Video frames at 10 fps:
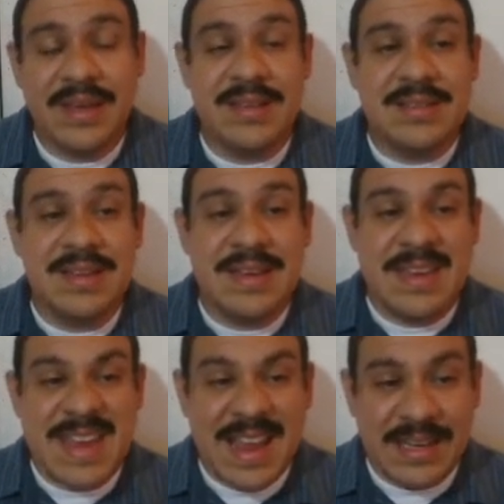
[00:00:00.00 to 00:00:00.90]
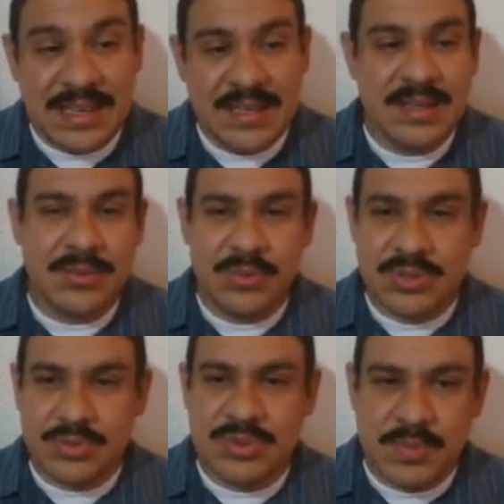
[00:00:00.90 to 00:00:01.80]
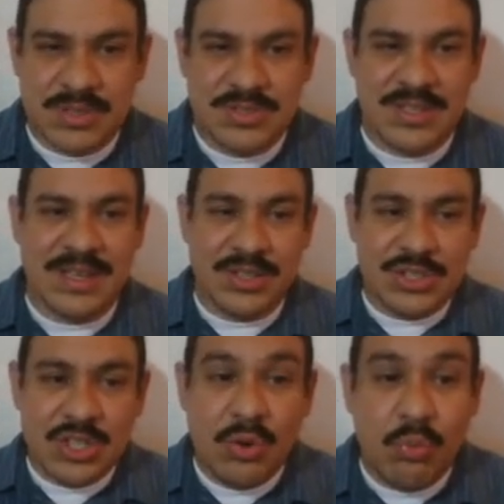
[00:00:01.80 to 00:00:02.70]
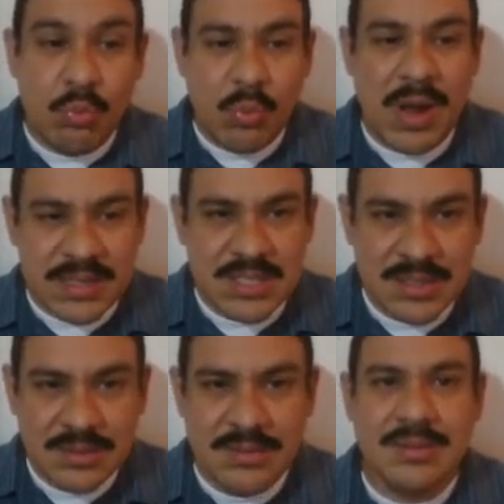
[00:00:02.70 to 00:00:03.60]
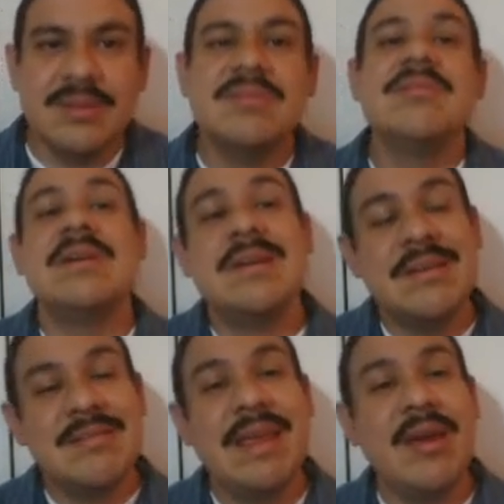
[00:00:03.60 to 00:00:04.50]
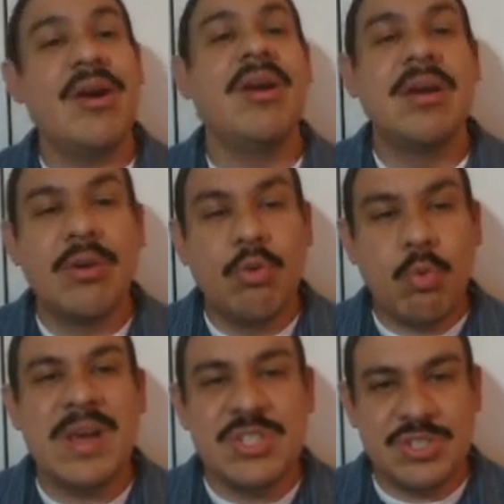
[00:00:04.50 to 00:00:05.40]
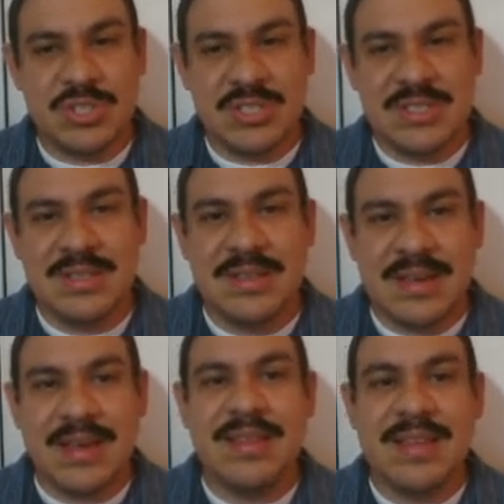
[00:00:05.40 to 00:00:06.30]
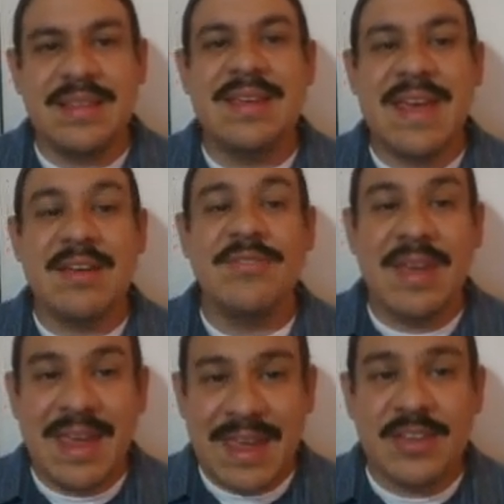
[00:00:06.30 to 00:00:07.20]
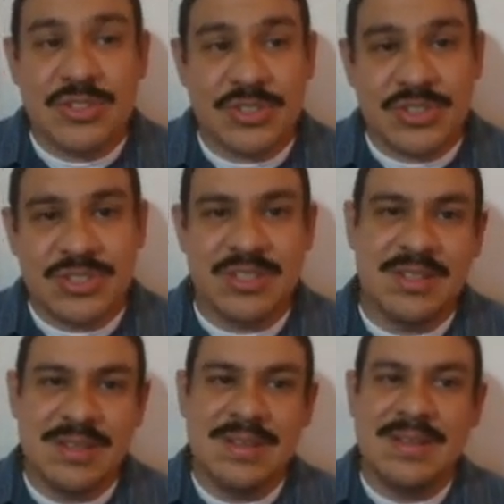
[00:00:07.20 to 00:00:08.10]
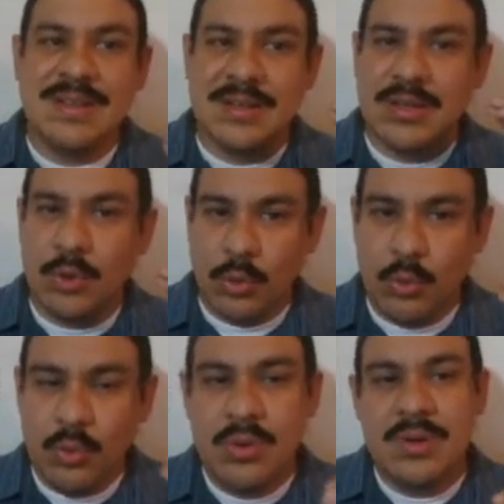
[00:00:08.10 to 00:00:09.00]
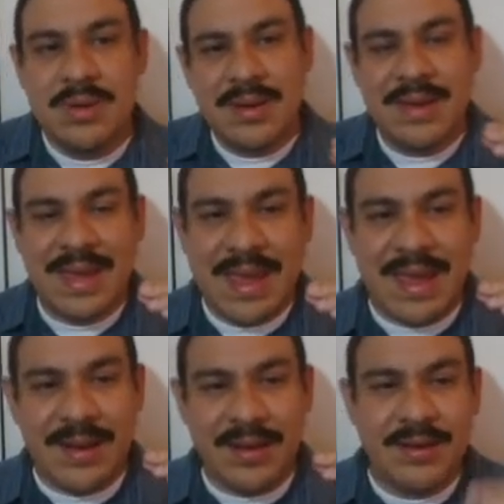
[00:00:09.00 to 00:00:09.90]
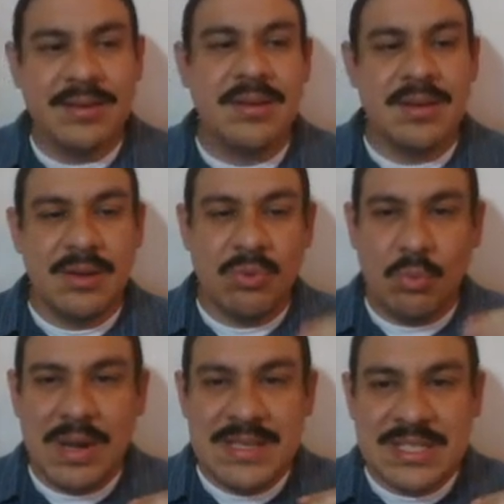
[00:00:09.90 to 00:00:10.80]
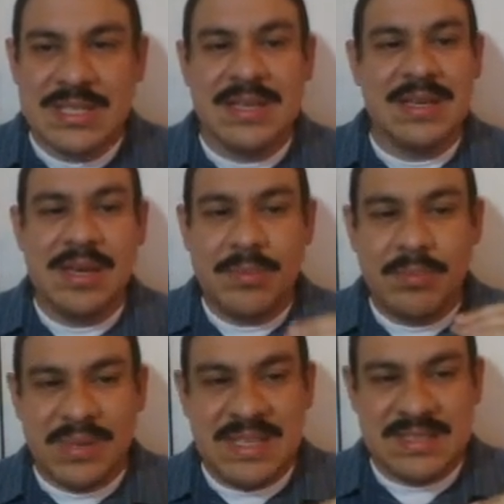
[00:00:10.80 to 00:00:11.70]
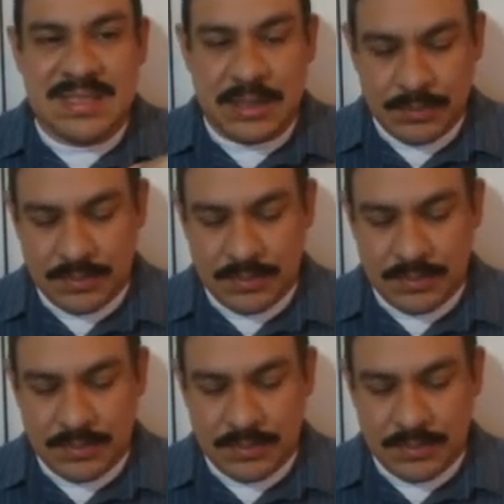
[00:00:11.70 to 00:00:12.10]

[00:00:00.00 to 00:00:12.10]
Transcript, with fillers: and nani, which corresponds to the English what. They are questions, and then they have answers. Who, Anna. What, pizza.